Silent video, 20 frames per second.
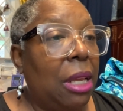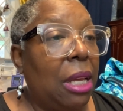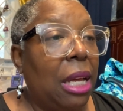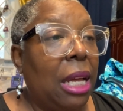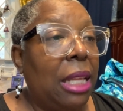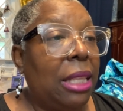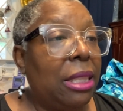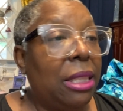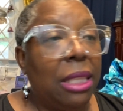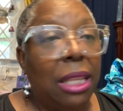
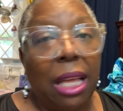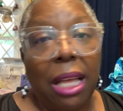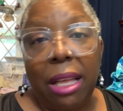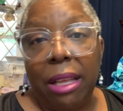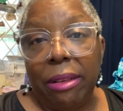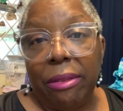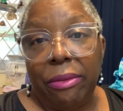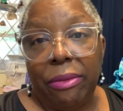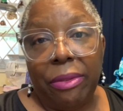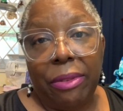I
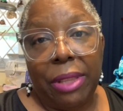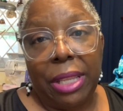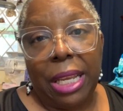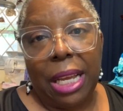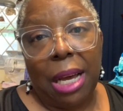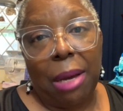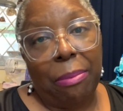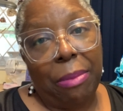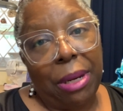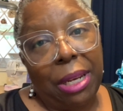love the
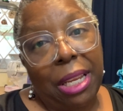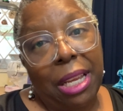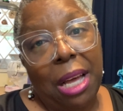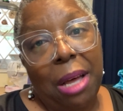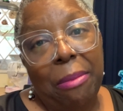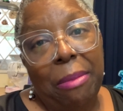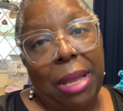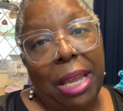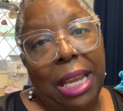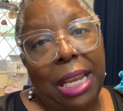up and
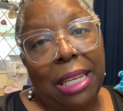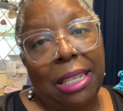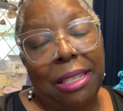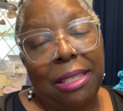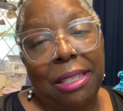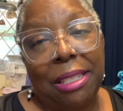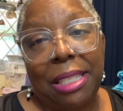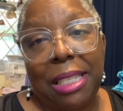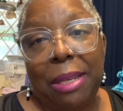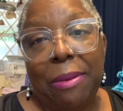coming
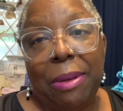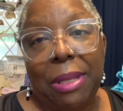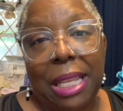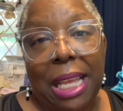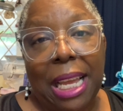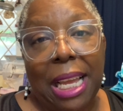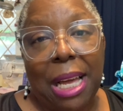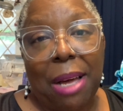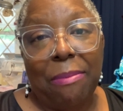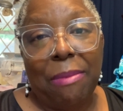to see what
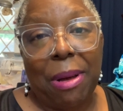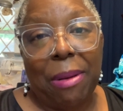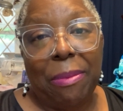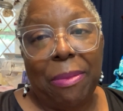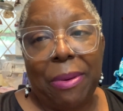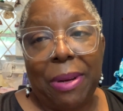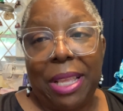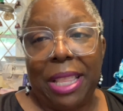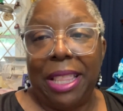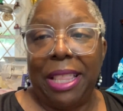they come up
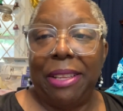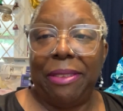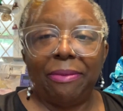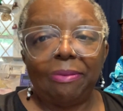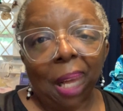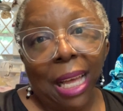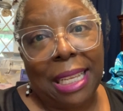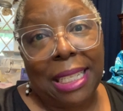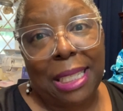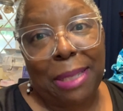with.
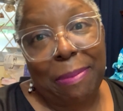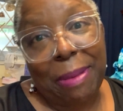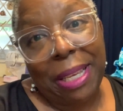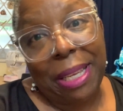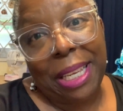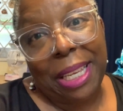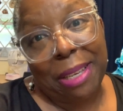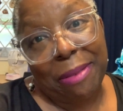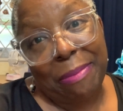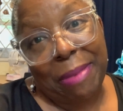But
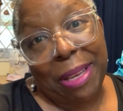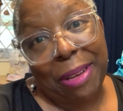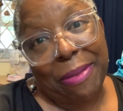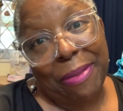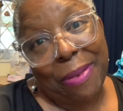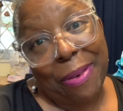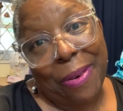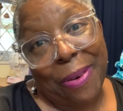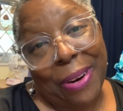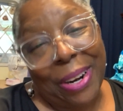speaking of big
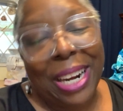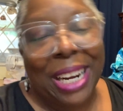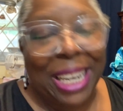four,